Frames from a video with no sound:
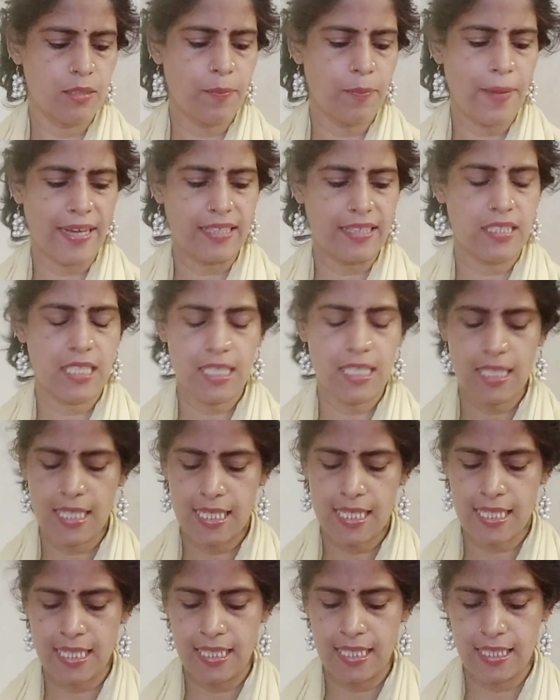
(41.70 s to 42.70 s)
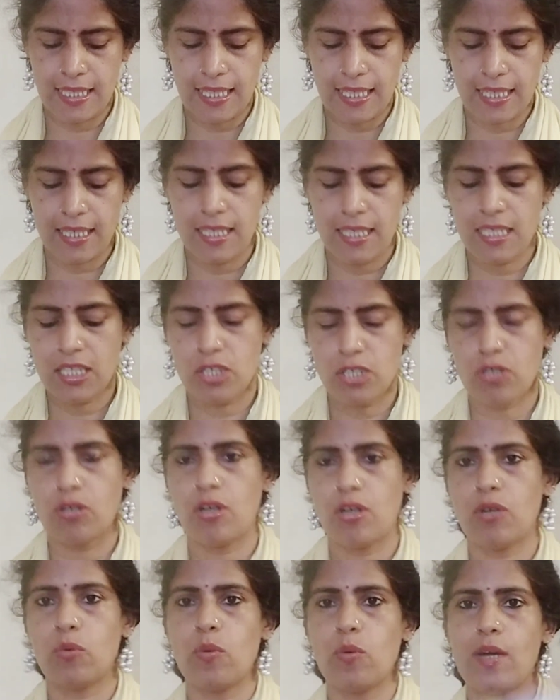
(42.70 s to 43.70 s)
the packaging is in English
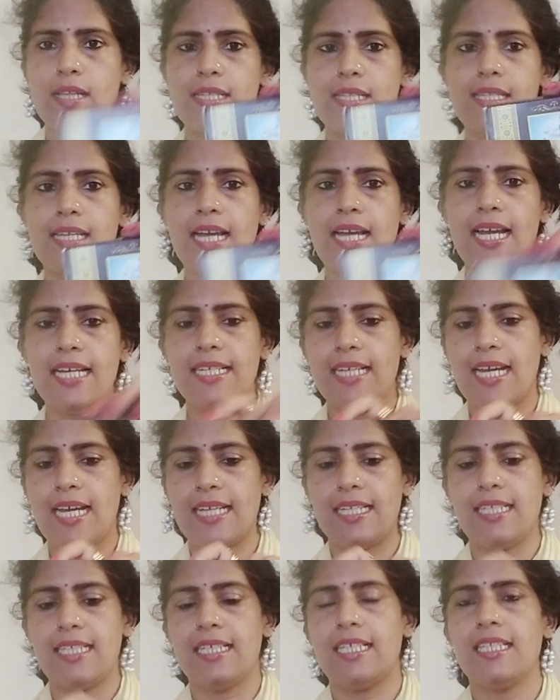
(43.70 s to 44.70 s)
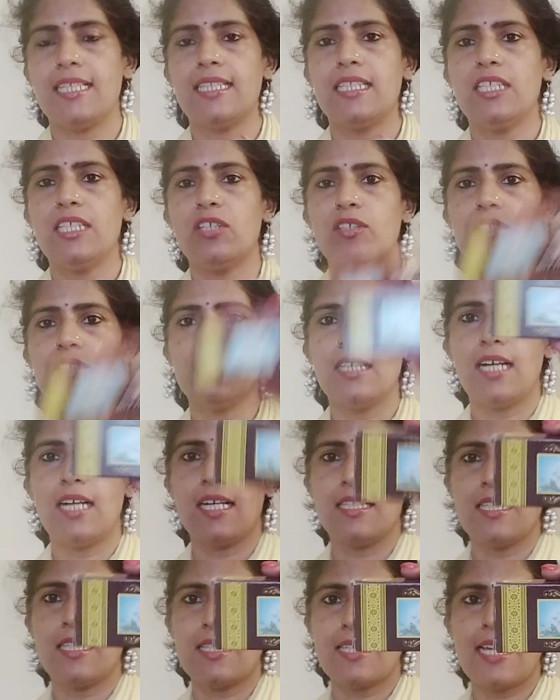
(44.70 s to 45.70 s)
on one side and in Hindi on the
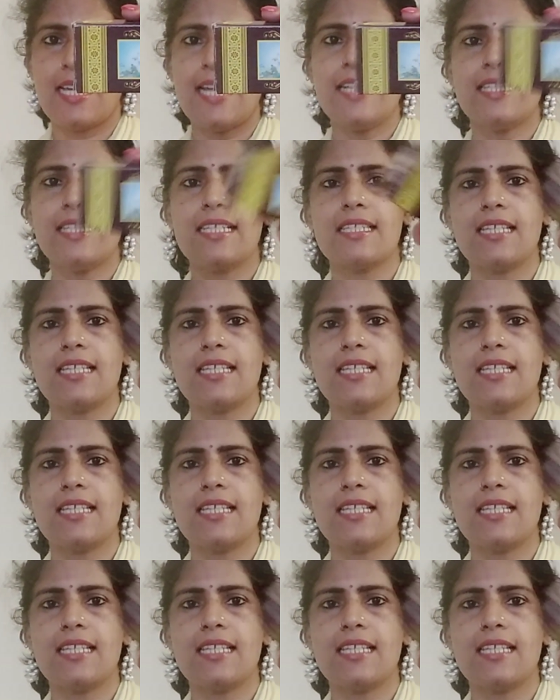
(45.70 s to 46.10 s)
other side.